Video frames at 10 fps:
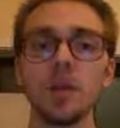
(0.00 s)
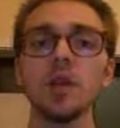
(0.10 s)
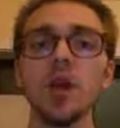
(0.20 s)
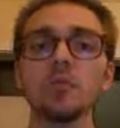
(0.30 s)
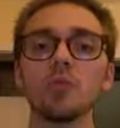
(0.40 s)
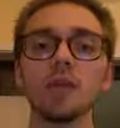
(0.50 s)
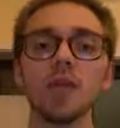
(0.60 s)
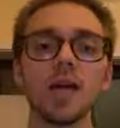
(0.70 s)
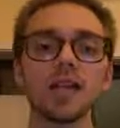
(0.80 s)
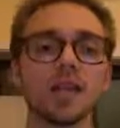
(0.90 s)
not
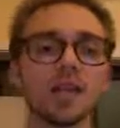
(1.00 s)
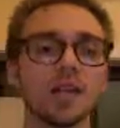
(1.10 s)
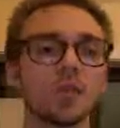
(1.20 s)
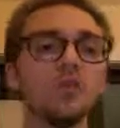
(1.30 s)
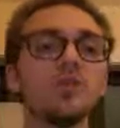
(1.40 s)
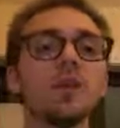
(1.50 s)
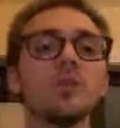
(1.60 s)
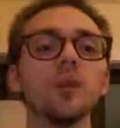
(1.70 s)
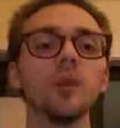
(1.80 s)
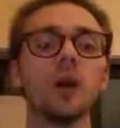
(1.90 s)
realizing that who they
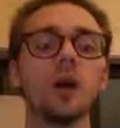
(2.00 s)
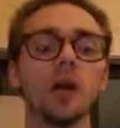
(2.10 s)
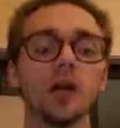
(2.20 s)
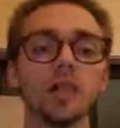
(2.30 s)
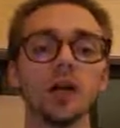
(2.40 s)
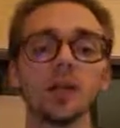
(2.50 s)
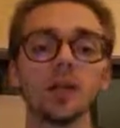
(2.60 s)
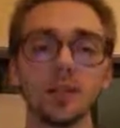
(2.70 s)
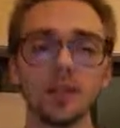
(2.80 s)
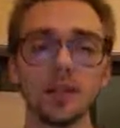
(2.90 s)
really are is
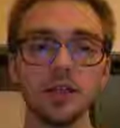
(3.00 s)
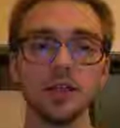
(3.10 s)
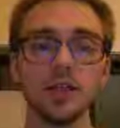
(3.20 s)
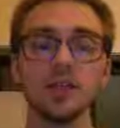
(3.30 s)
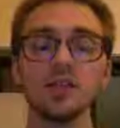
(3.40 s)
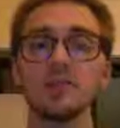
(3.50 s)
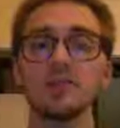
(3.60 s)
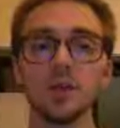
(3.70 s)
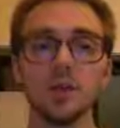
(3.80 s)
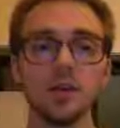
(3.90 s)
unlimited, is
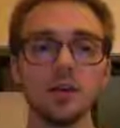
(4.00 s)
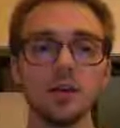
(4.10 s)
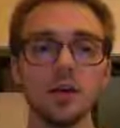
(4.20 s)
free,